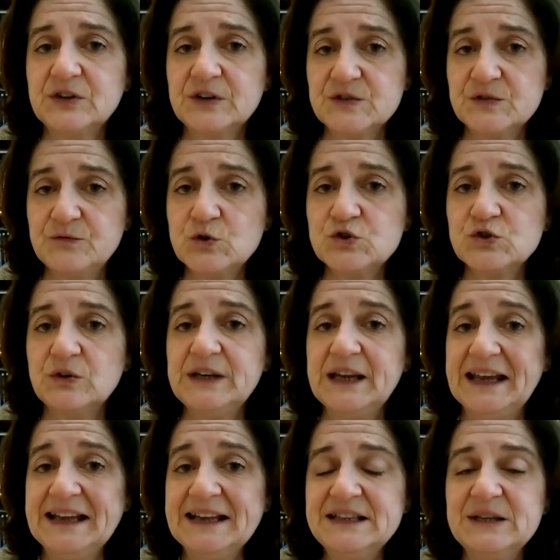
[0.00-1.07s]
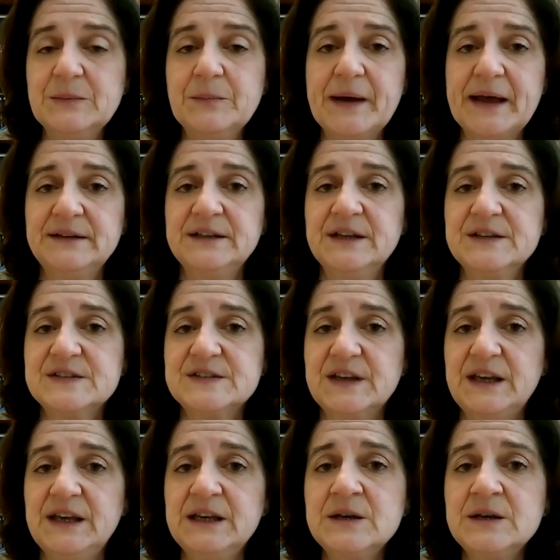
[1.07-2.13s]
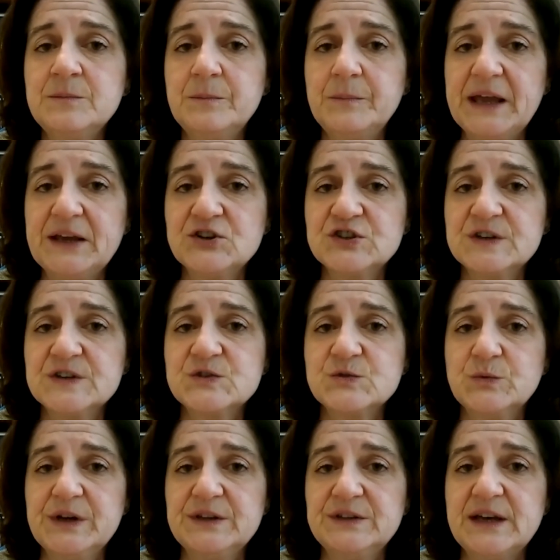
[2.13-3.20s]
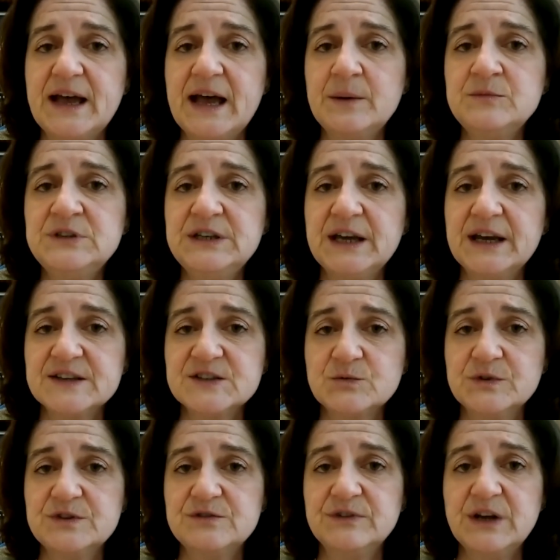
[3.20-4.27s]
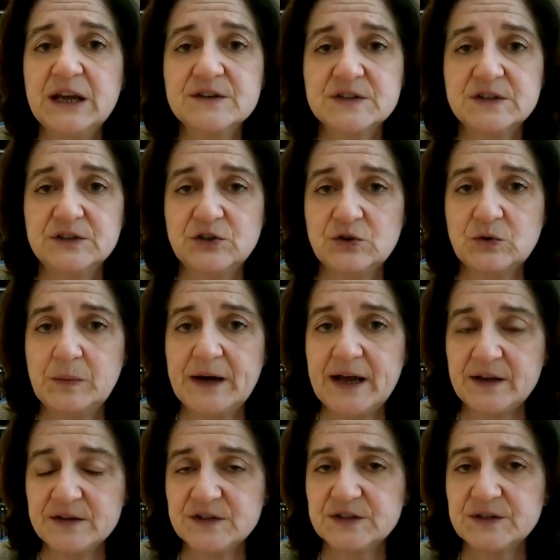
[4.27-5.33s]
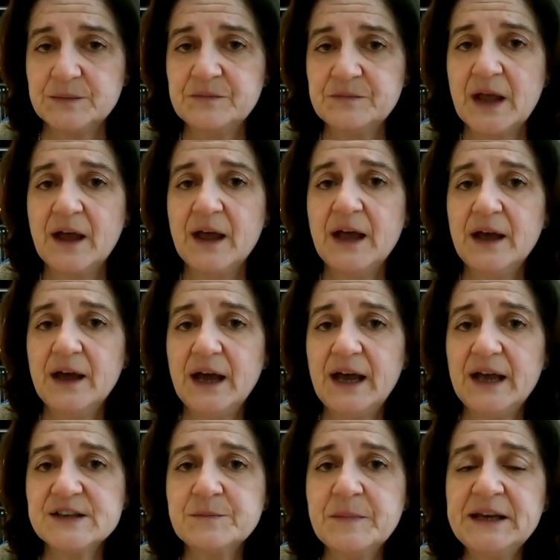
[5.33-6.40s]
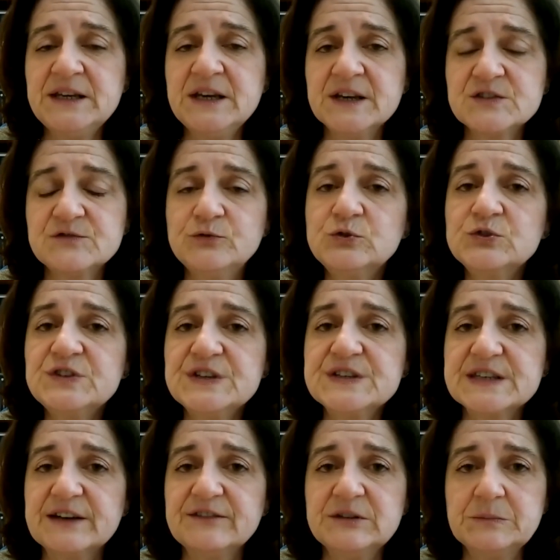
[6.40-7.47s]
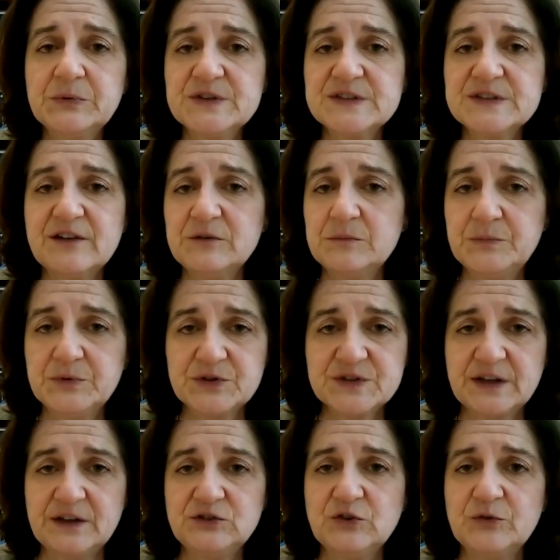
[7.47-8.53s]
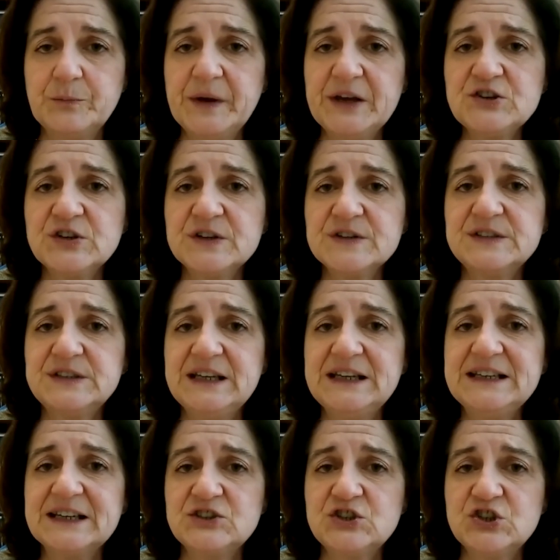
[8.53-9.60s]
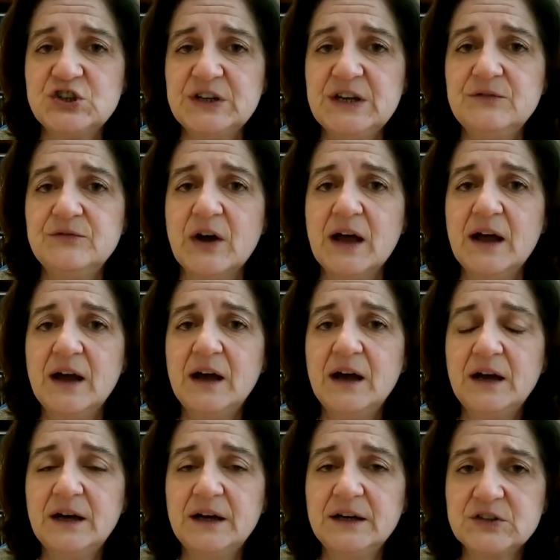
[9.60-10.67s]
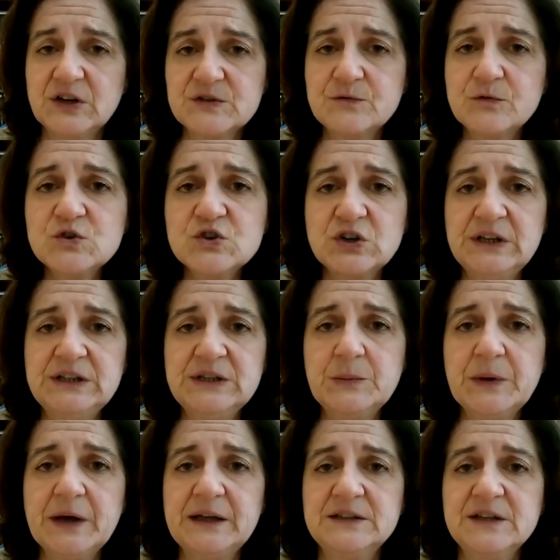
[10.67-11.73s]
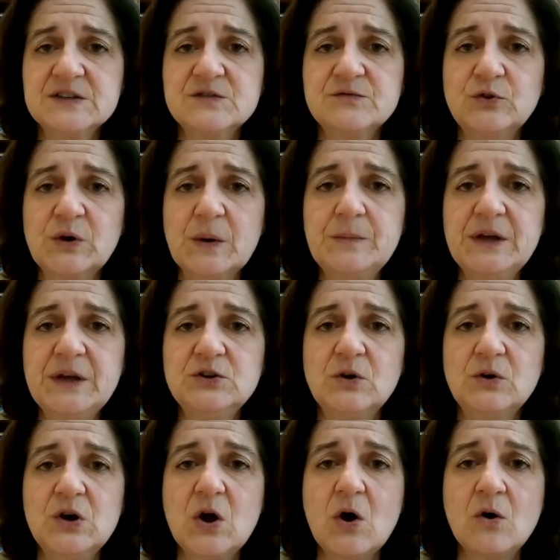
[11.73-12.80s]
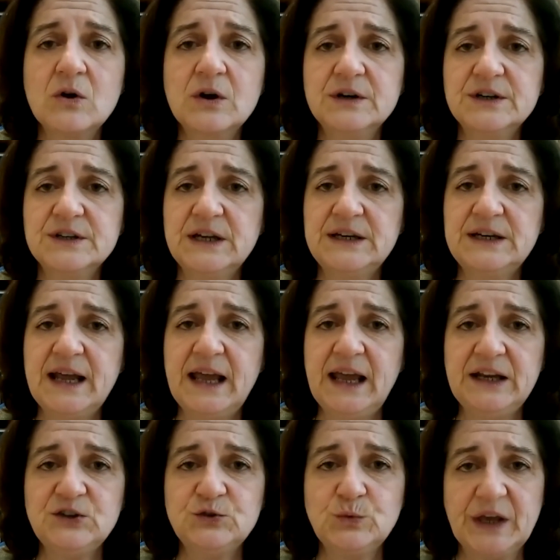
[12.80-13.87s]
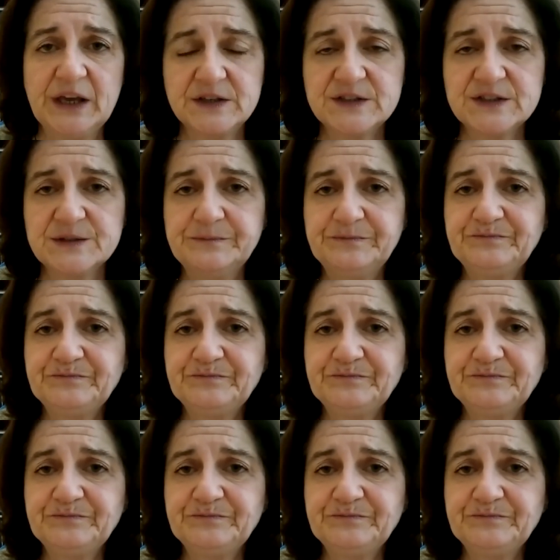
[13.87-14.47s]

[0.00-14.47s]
transfusion independence in patients with MDS with ring sideroblast. As many as 47.7% of patients did achieve uh, transfusion independence for a period longer than eight weeks.